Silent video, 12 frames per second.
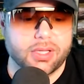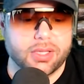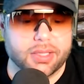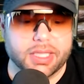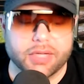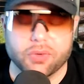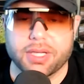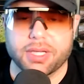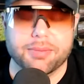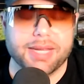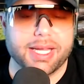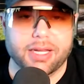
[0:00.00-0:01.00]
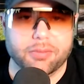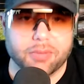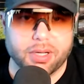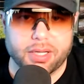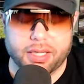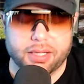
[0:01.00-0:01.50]
literally making
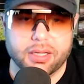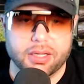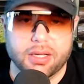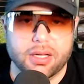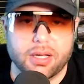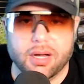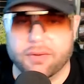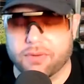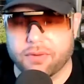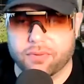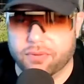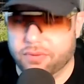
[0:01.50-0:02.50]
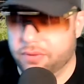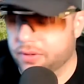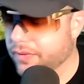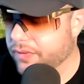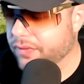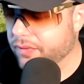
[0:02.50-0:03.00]
money off of
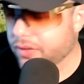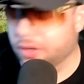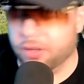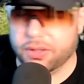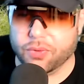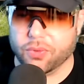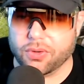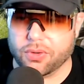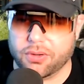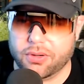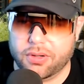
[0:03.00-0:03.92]
all your